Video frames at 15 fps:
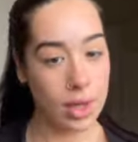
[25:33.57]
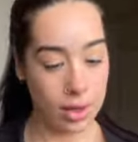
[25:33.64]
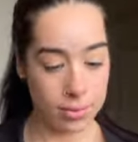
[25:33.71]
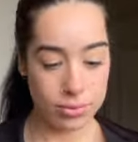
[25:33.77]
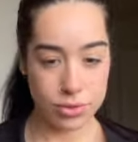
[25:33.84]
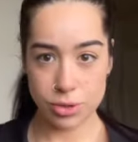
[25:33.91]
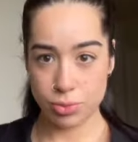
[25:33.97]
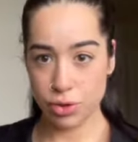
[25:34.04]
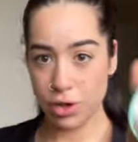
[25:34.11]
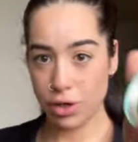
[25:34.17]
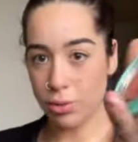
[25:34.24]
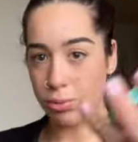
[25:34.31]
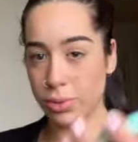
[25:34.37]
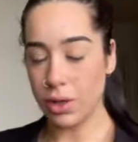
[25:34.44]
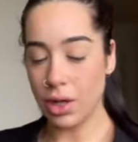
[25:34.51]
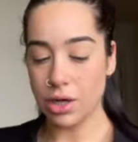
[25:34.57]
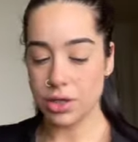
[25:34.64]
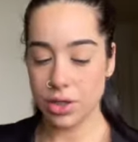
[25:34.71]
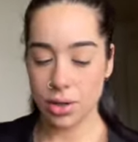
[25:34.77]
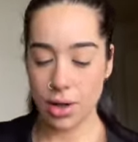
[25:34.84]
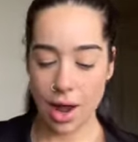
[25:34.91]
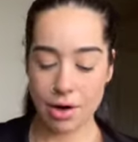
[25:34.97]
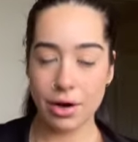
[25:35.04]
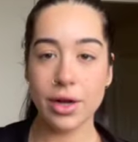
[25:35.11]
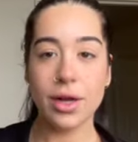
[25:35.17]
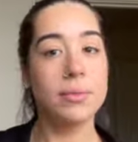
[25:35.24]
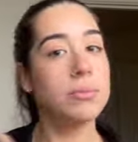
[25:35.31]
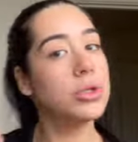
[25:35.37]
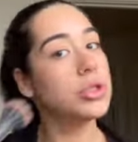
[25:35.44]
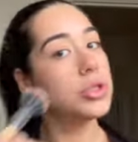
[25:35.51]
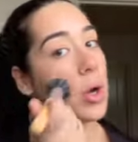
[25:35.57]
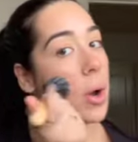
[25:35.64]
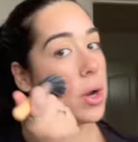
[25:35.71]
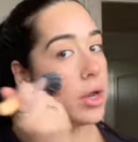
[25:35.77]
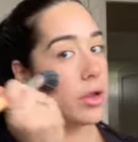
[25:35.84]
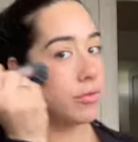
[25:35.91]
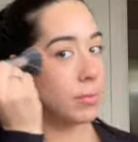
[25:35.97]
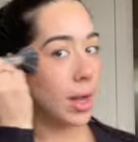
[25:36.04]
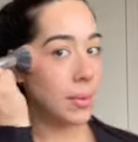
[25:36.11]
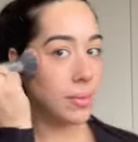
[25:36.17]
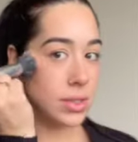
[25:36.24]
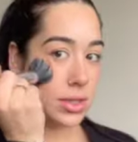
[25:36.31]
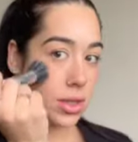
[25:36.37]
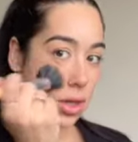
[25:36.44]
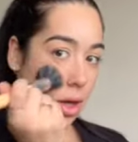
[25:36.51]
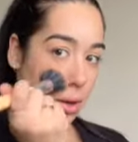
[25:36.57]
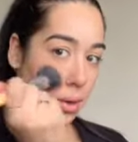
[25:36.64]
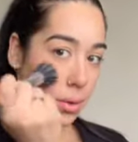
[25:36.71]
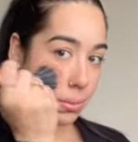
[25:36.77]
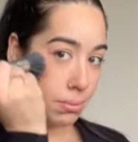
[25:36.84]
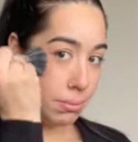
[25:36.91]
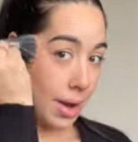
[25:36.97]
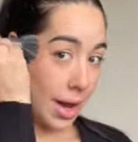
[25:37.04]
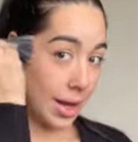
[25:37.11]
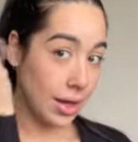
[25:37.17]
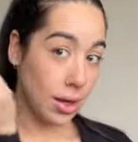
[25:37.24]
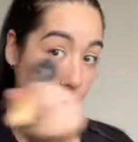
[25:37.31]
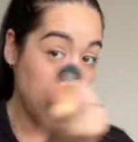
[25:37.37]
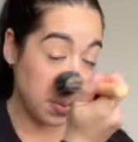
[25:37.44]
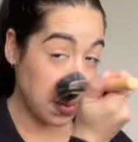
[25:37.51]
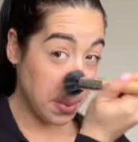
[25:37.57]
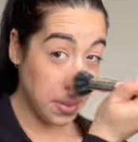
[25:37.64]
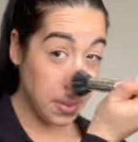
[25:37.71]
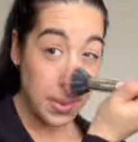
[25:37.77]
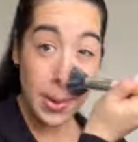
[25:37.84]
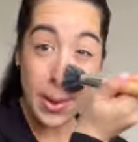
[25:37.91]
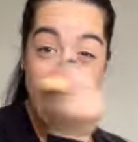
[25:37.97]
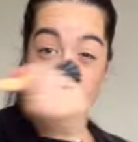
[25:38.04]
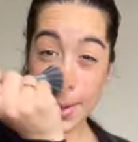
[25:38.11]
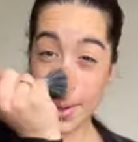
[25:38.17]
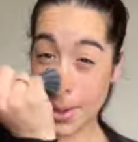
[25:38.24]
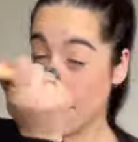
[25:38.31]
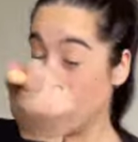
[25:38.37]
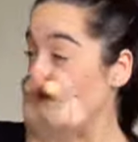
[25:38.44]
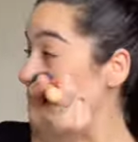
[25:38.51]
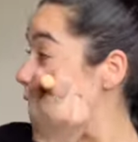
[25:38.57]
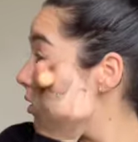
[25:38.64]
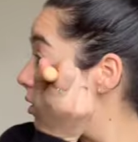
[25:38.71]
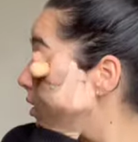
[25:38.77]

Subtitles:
just put it on blush. I reckon the majority of my makeup is